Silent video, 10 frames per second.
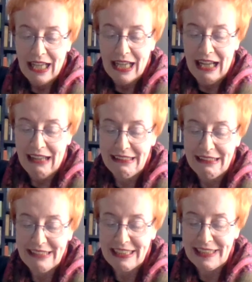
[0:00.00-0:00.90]

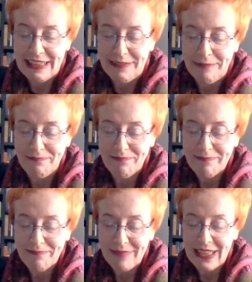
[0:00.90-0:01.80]
And
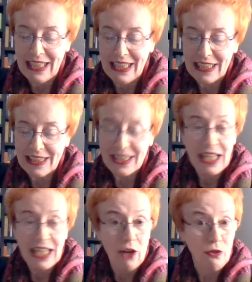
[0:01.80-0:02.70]
yes,
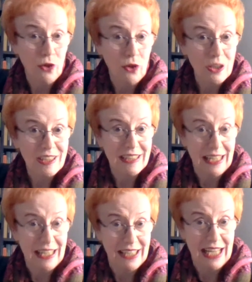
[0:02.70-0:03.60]
of course,
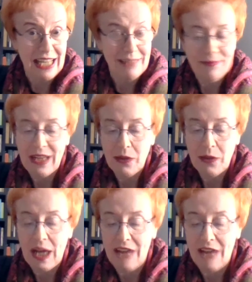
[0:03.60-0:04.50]
then again, we
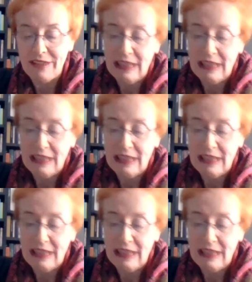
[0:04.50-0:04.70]
have